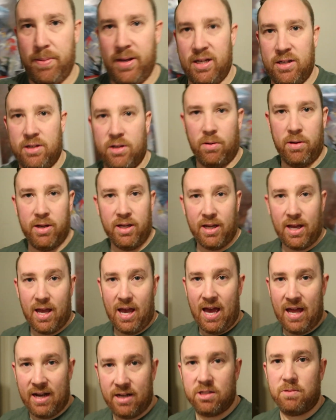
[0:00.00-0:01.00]
been doing,
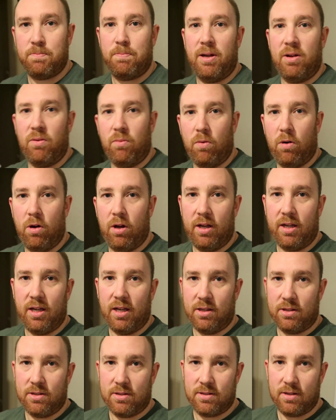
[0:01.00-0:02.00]
and it's been
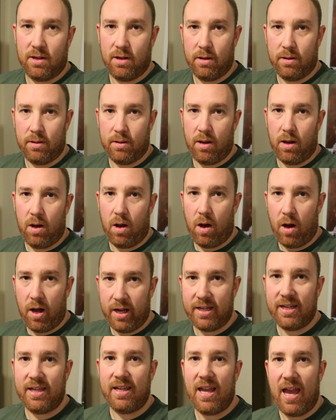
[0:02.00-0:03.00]
working. So
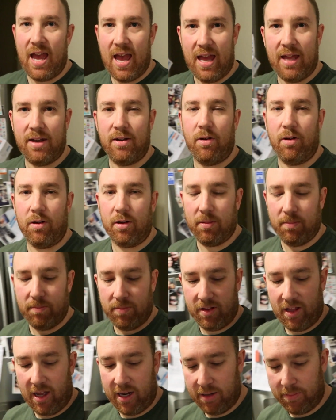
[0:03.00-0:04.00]
I cannot
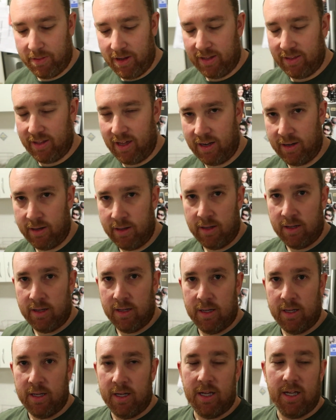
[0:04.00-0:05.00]
complain about that.
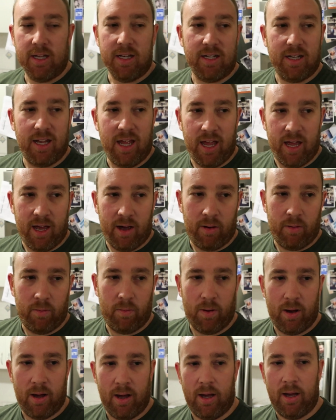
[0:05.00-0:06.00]

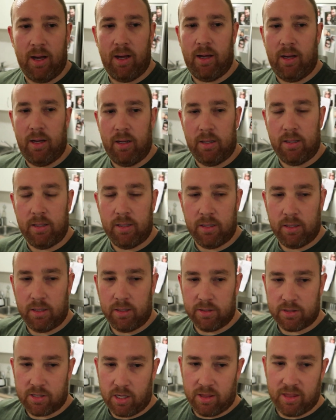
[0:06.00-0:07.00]
Now,
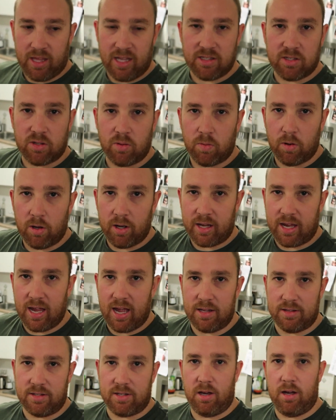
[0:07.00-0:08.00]
so that's the
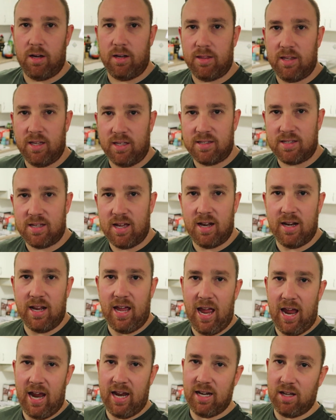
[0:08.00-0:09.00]
workout side of things done.
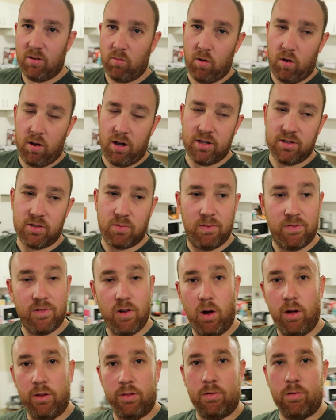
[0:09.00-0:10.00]
Eating wise, we've
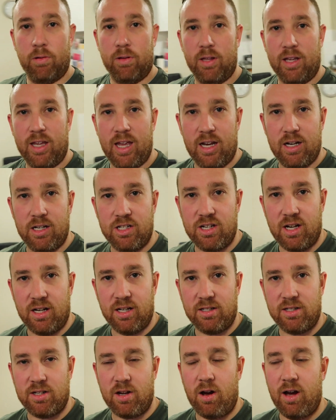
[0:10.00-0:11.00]
gone through the
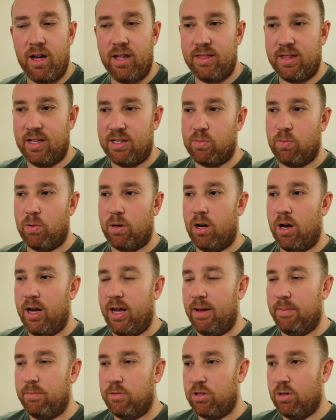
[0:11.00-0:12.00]
ketogenic diet. That's what I
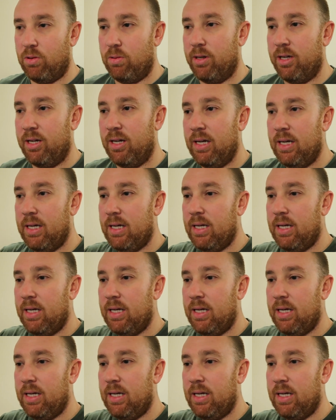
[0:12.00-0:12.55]
am doing.